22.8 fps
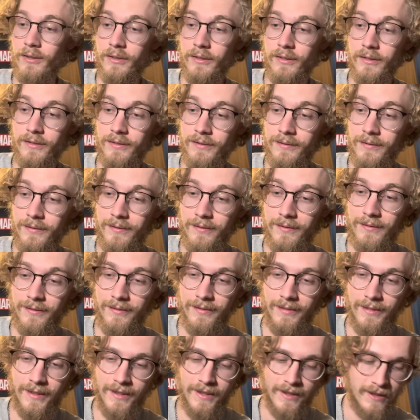
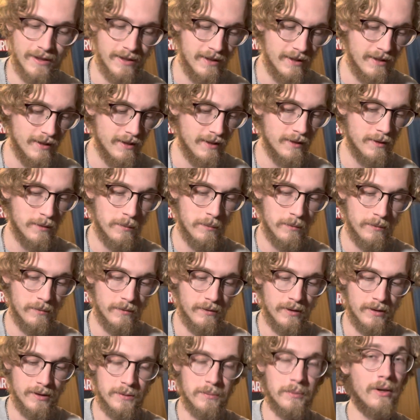
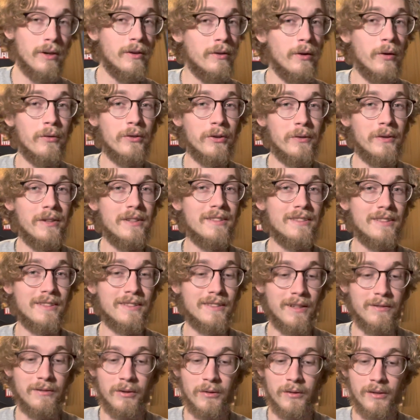It's probably the only reason this
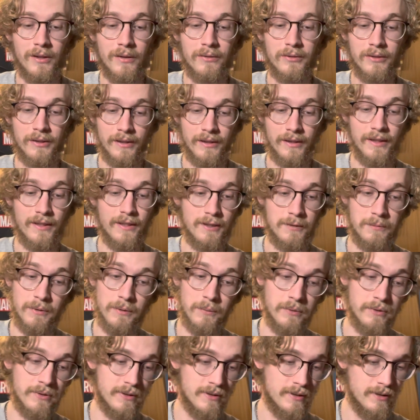got voted up for a yes, but
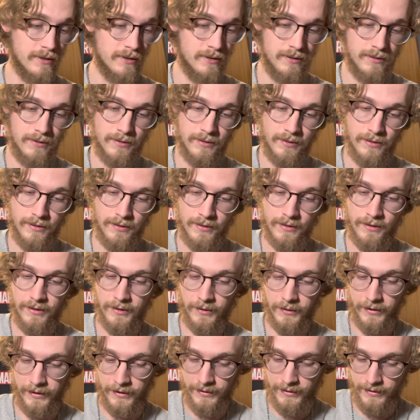we'll see. So
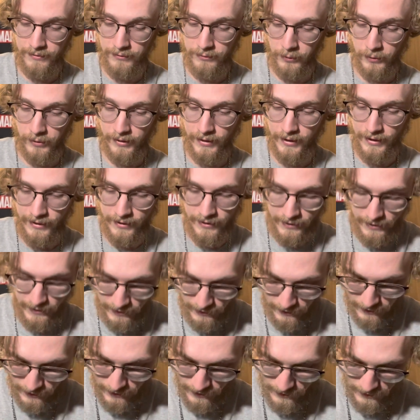here's the 4K disc.